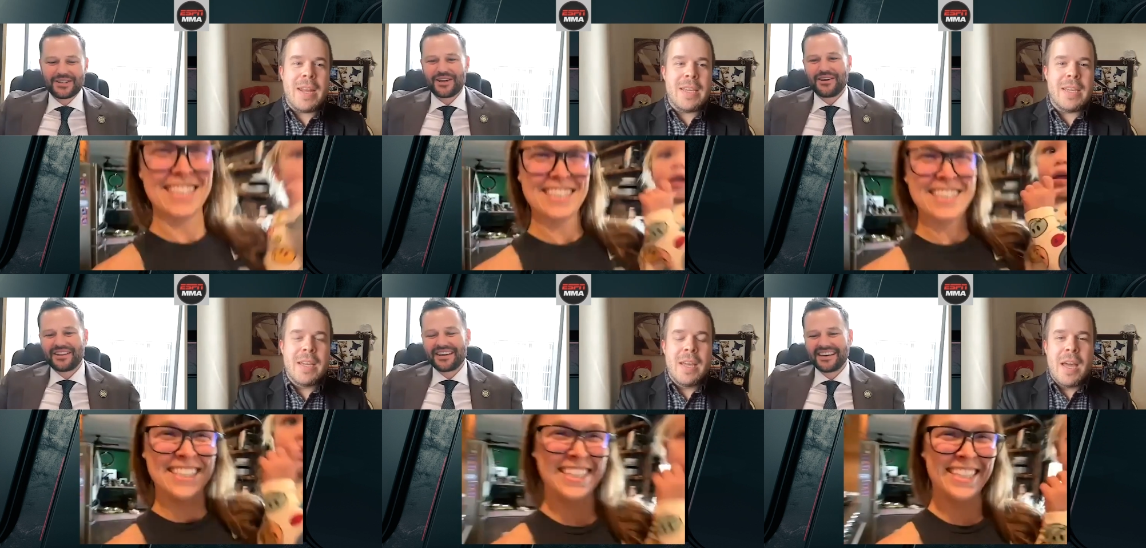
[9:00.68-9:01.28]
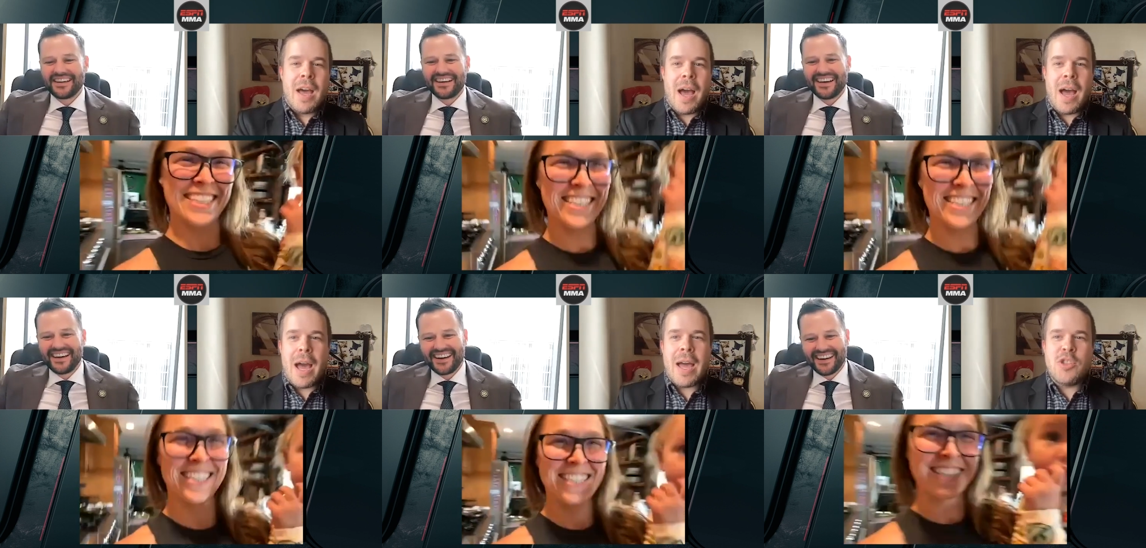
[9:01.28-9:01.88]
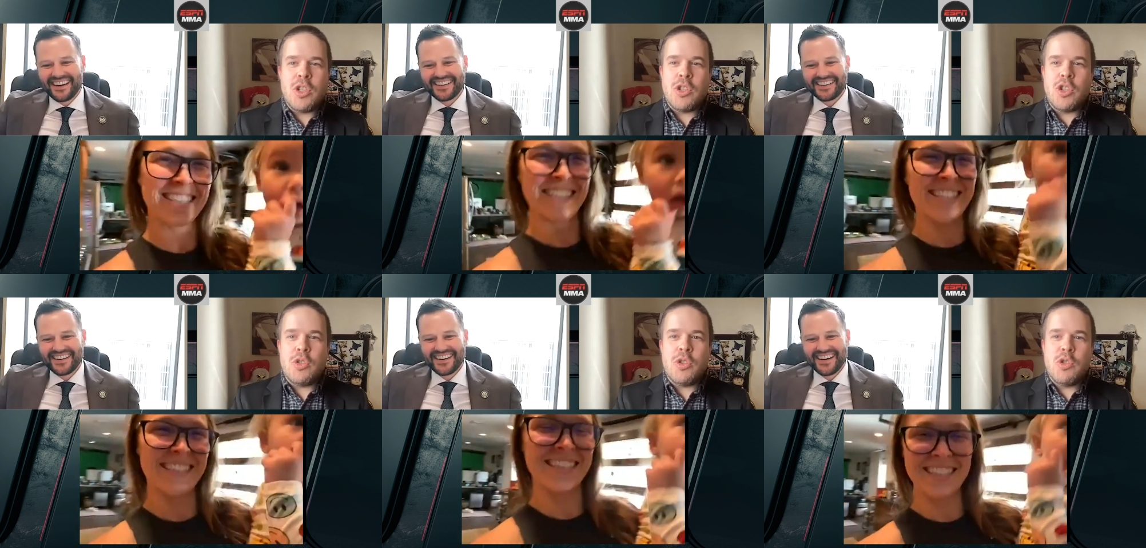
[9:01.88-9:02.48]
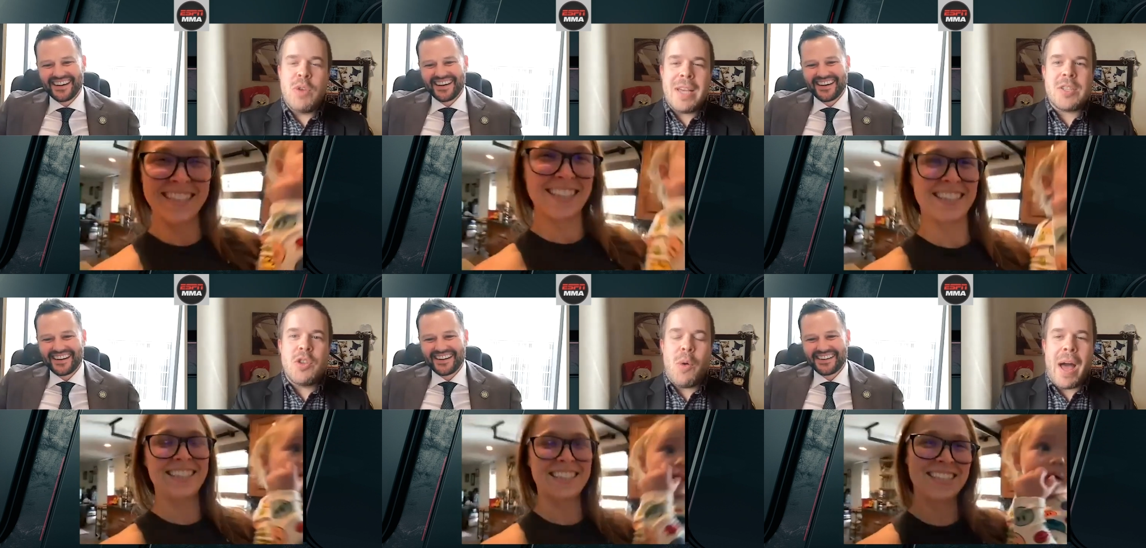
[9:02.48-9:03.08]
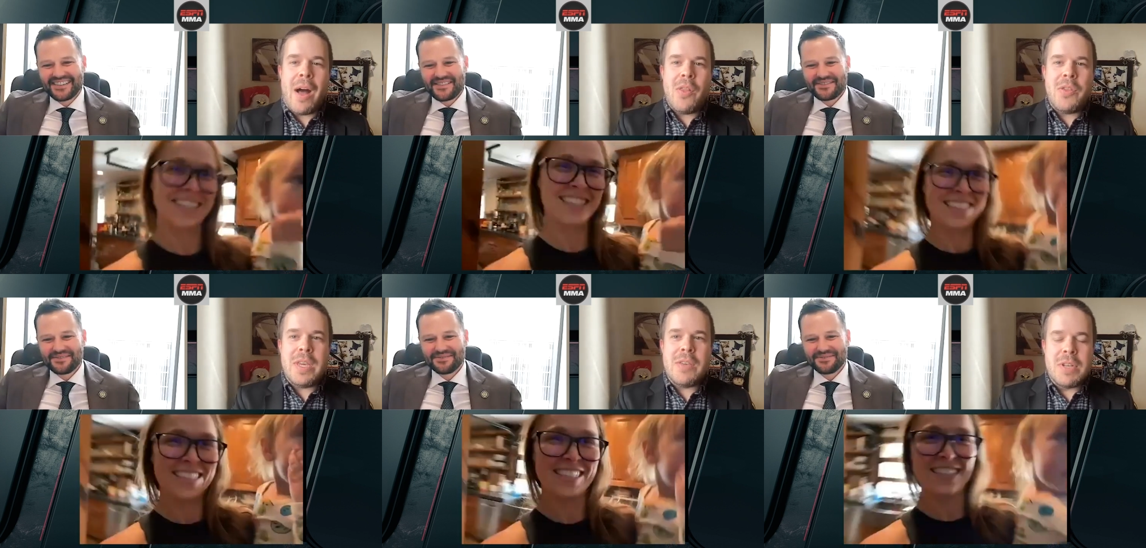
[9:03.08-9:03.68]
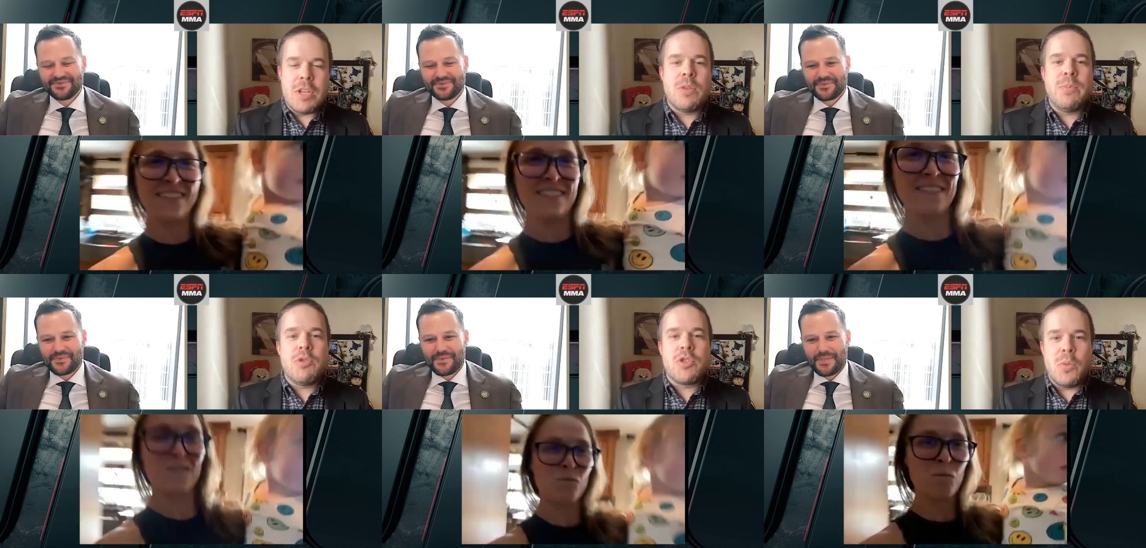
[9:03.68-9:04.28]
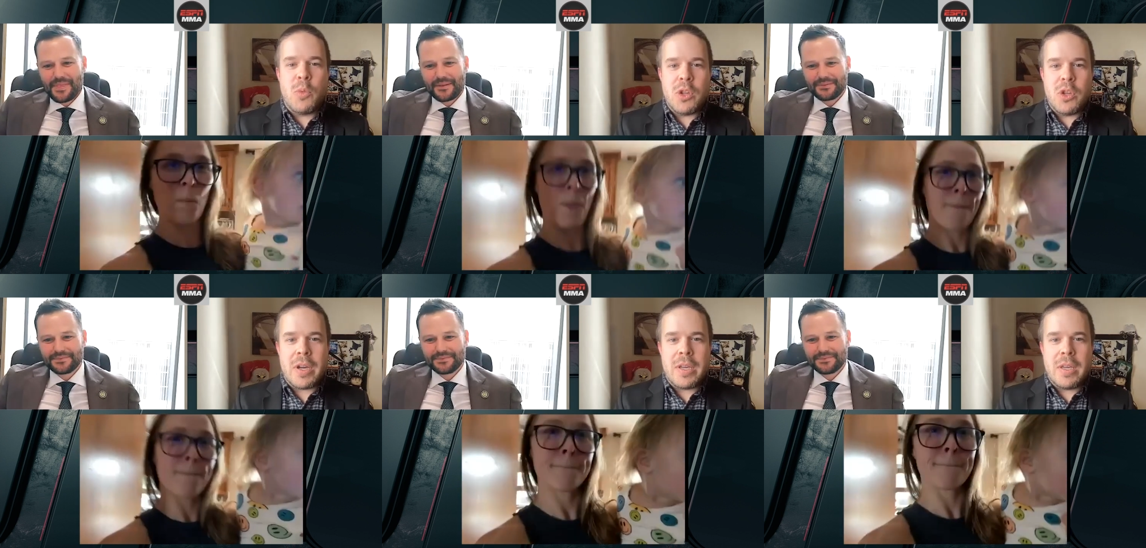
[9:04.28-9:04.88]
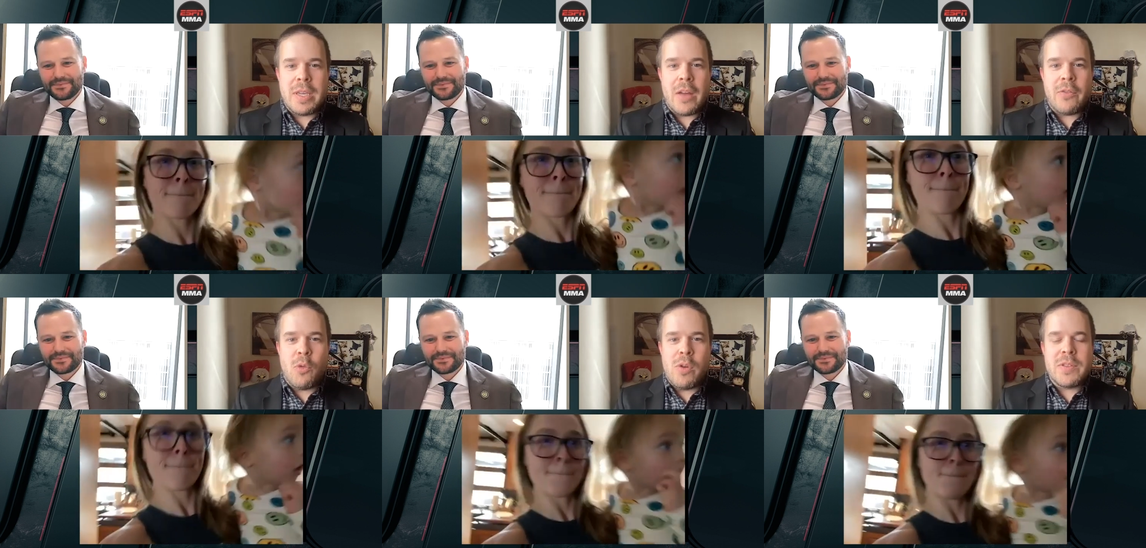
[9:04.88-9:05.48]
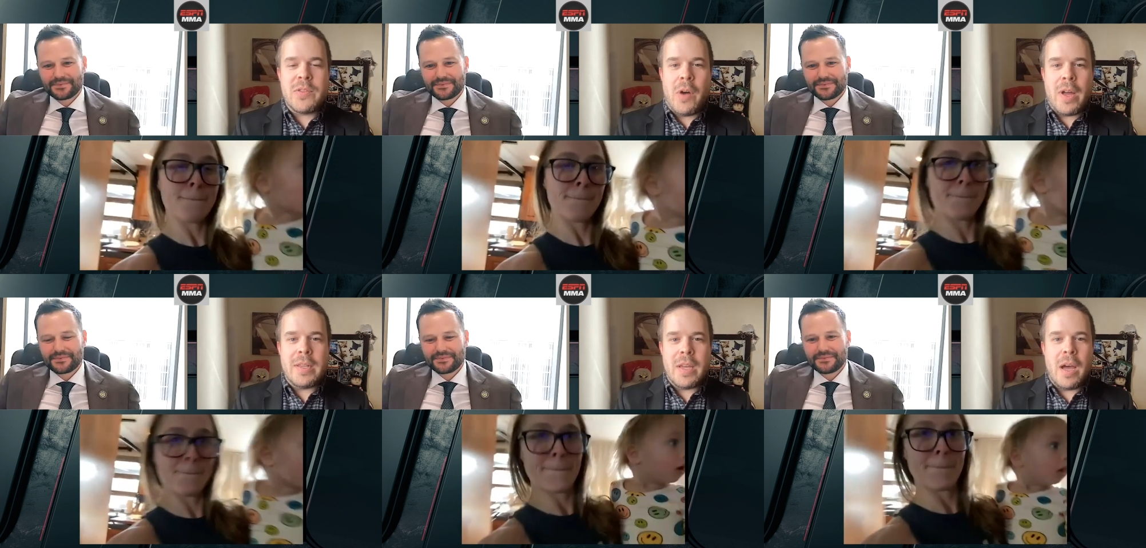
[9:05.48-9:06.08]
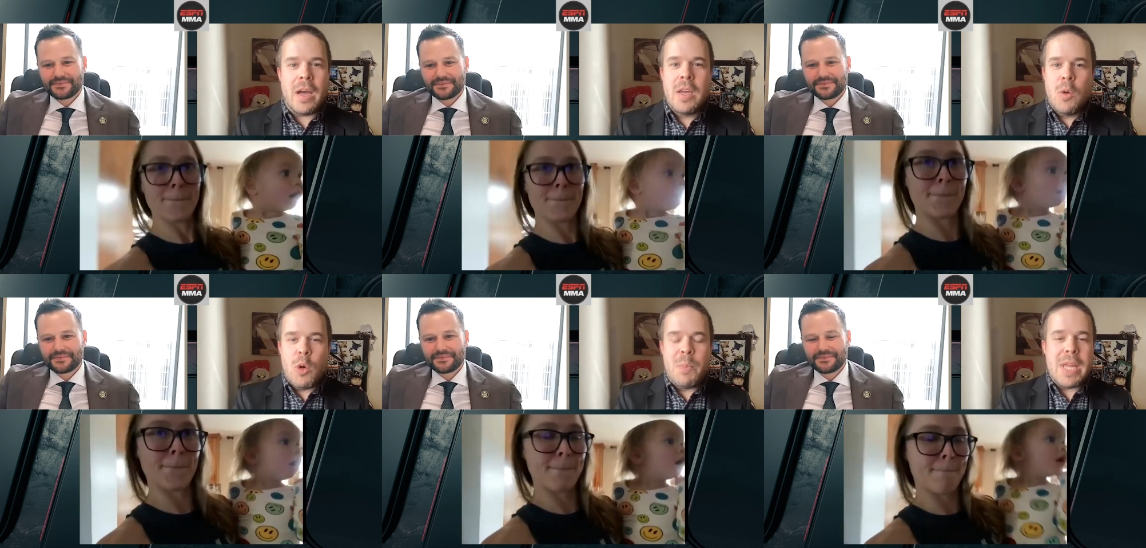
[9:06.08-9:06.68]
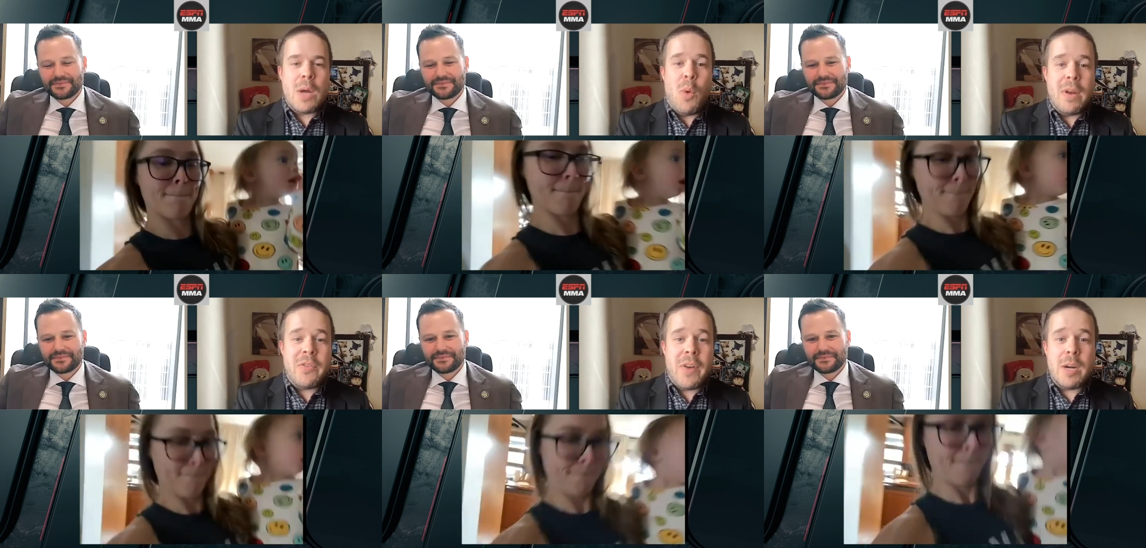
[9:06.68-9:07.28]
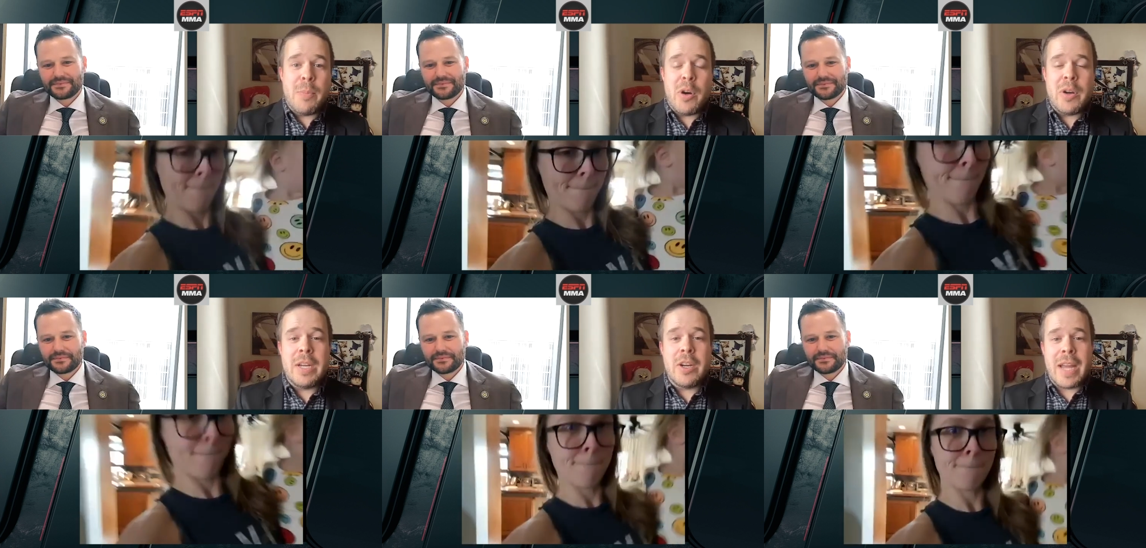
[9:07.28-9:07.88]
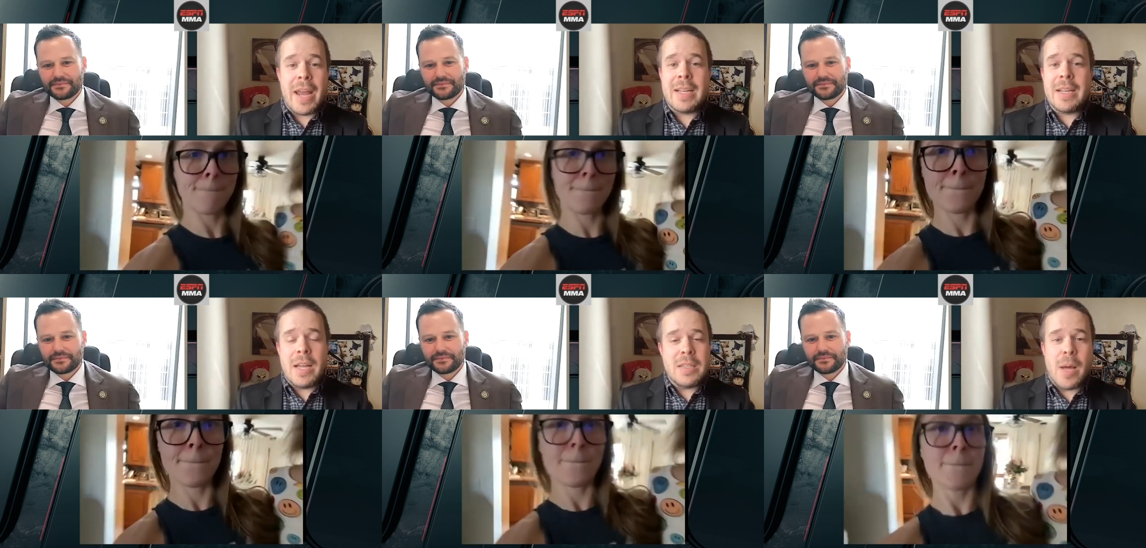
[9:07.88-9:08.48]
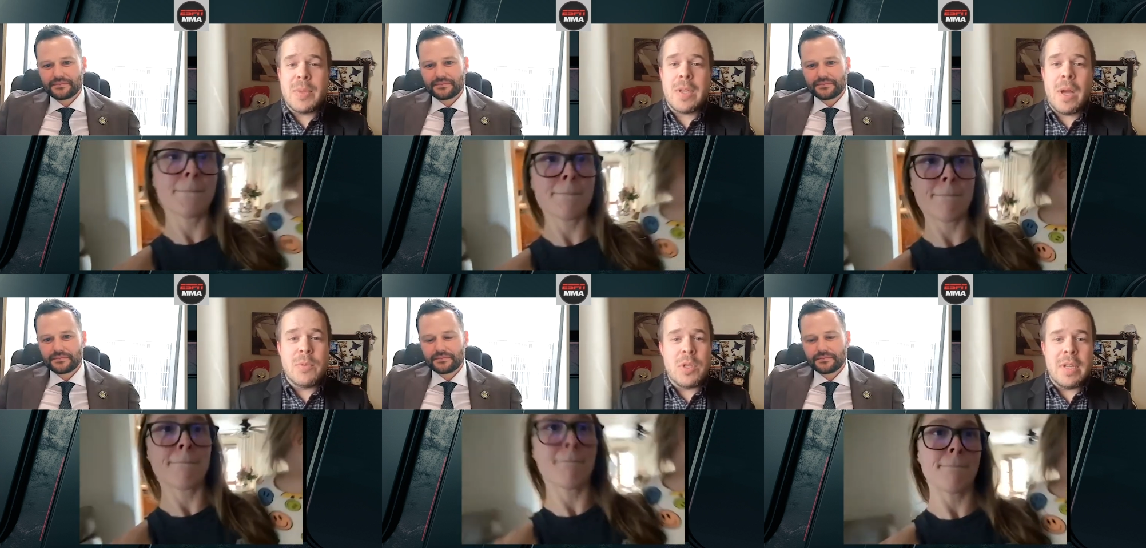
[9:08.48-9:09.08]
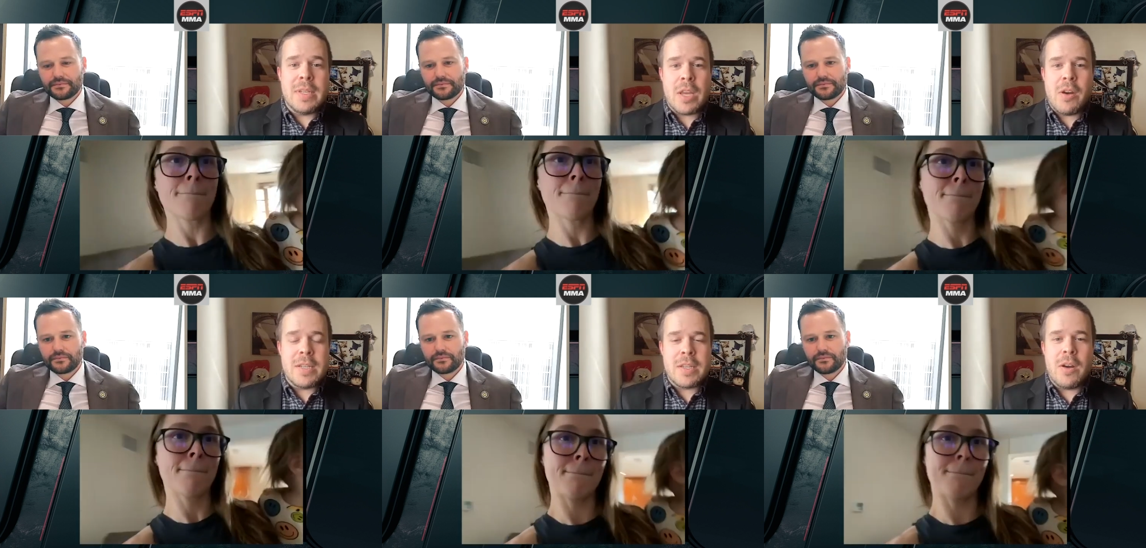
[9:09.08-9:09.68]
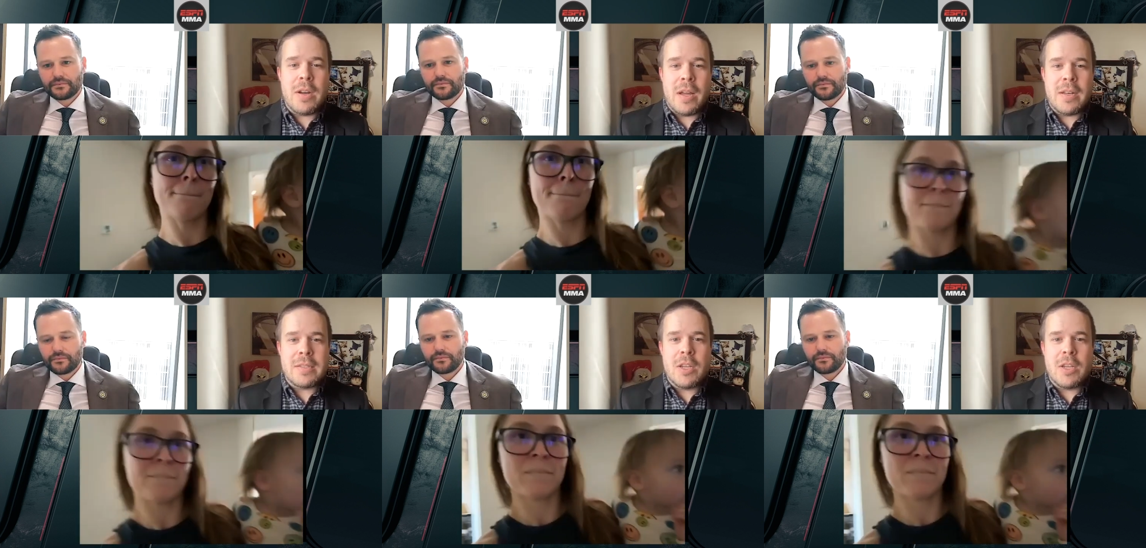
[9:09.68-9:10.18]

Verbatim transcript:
Speaker 1: Haney, uh, do, do, you, do you guys know how the, the distribution will look yet for this fund? Uh, will be like one fighter per year getting a, a lump sum? Is there is there a